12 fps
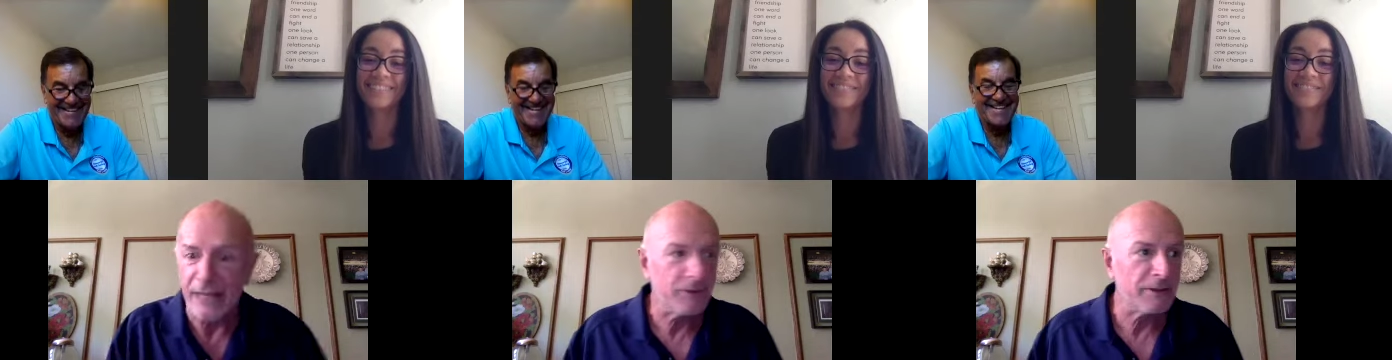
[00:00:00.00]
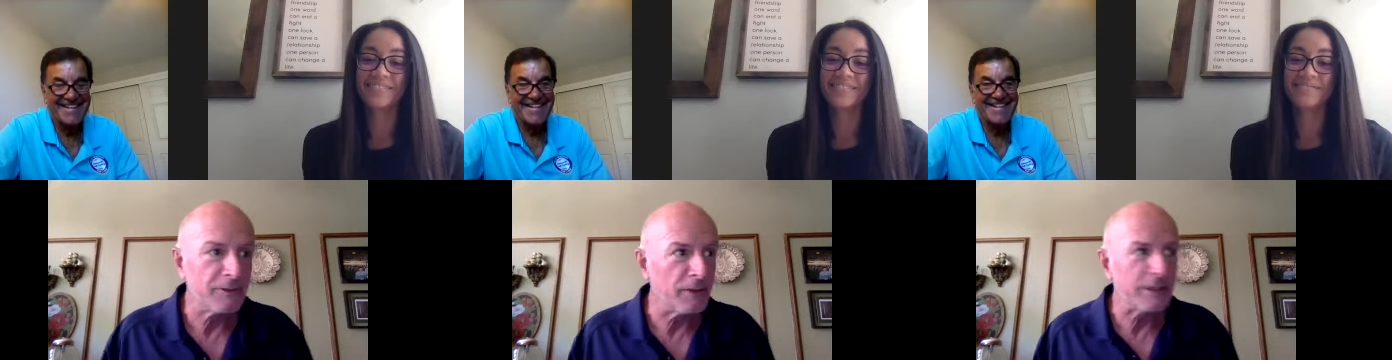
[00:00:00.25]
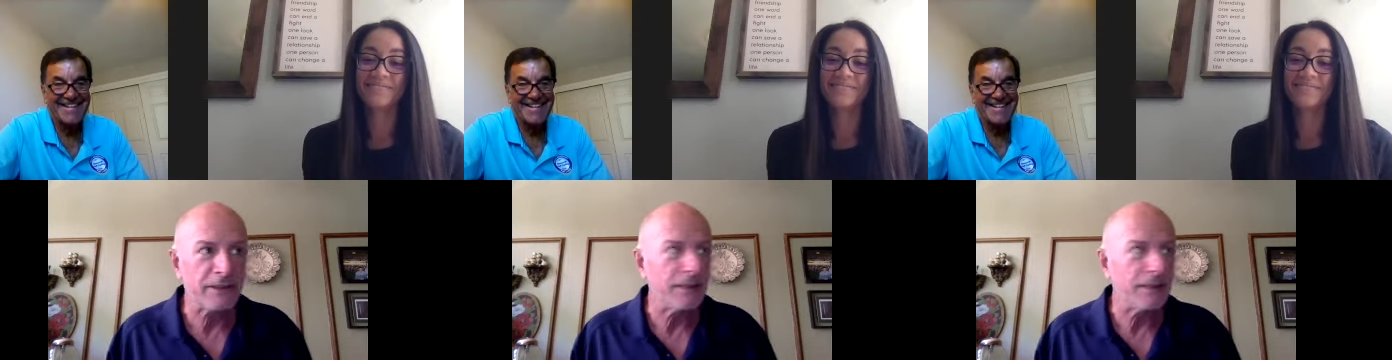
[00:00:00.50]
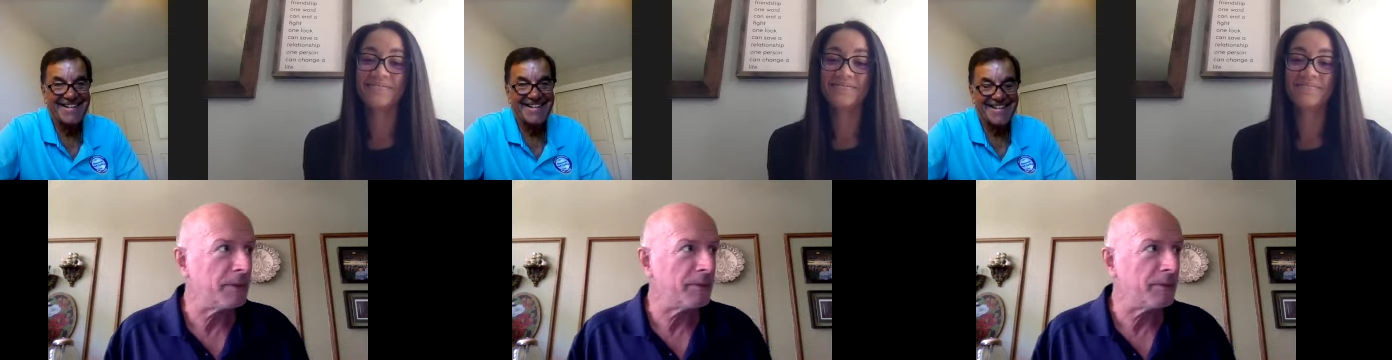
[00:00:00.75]
Speaker 1: and the rest of the
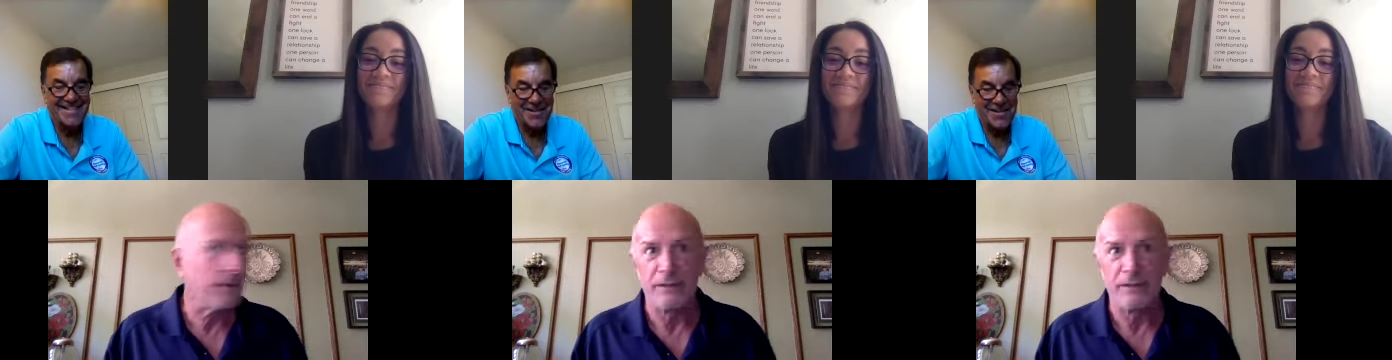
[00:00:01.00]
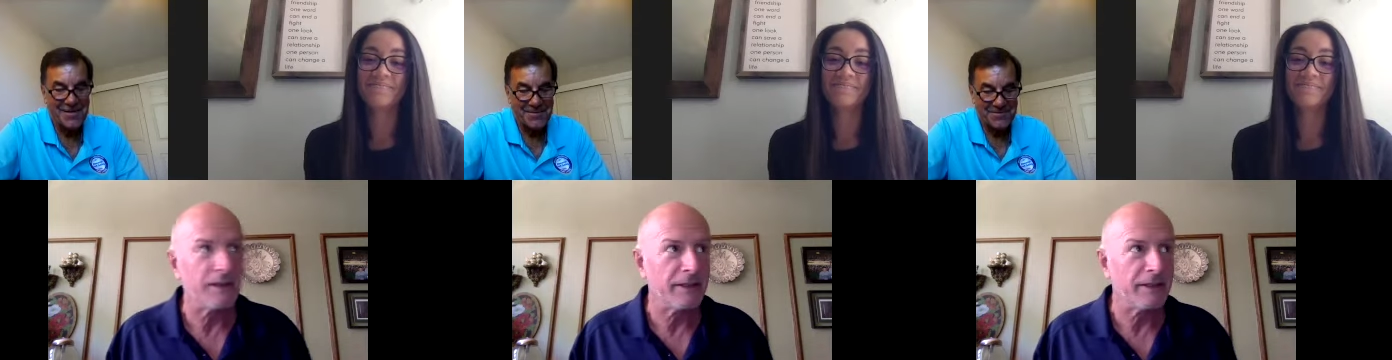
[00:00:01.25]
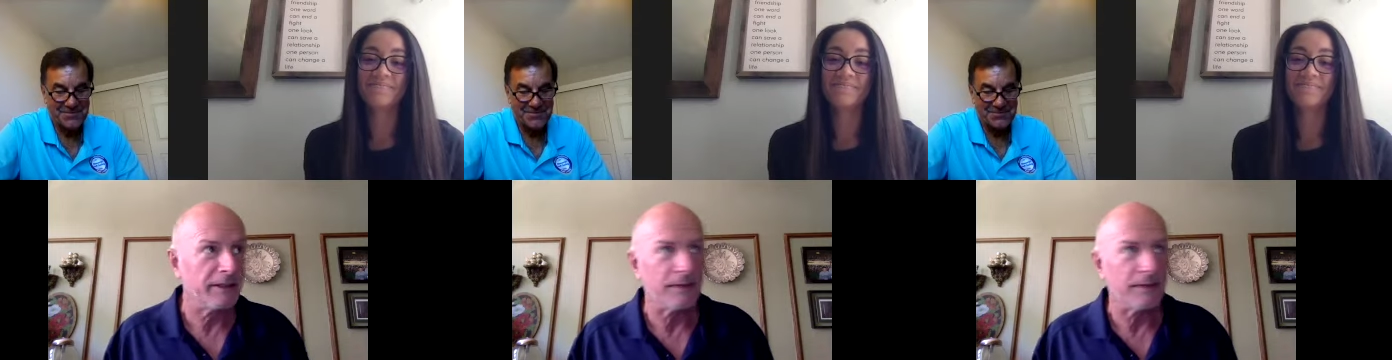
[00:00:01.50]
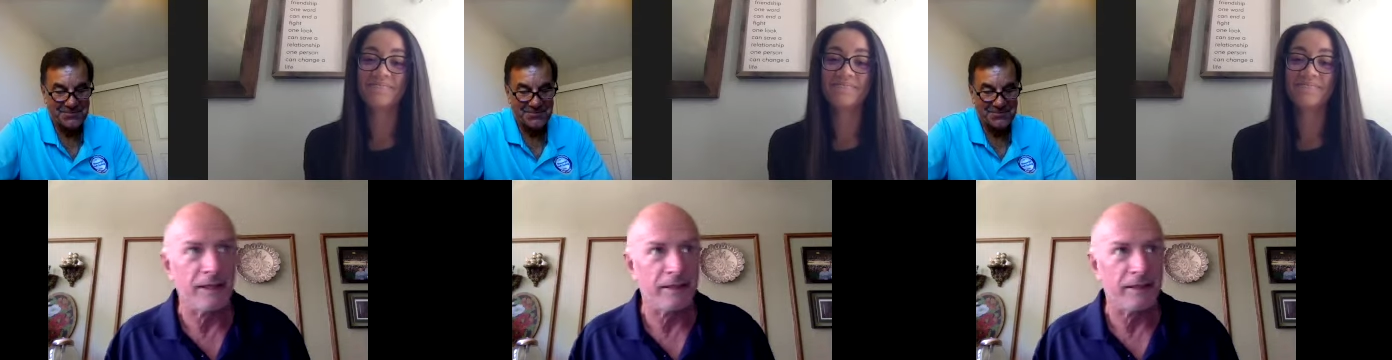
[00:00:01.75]
people are looking at it like,